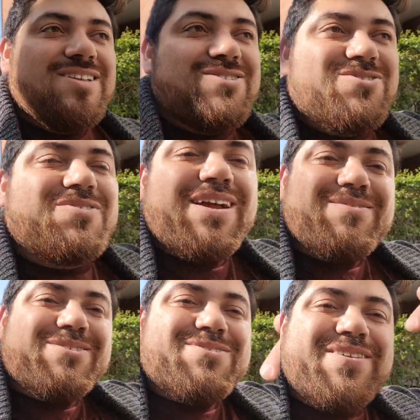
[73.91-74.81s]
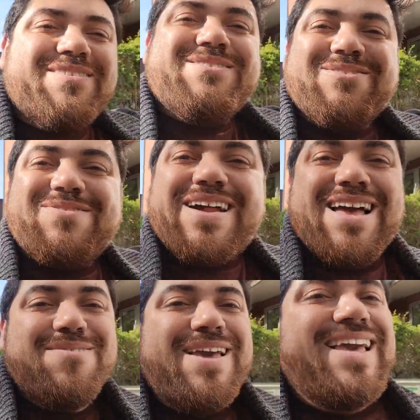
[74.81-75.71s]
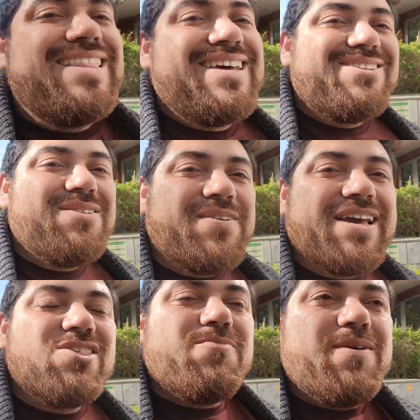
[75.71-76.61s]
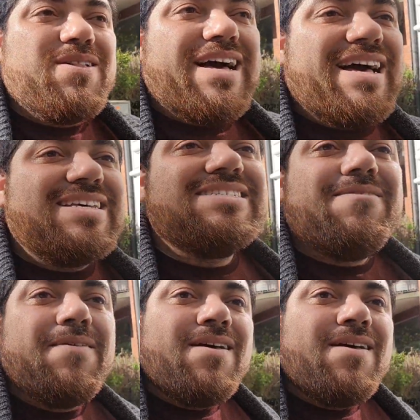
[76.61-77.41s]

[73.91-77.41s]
subscribe, subscribe, subscribe. Hit the notification bell, guys.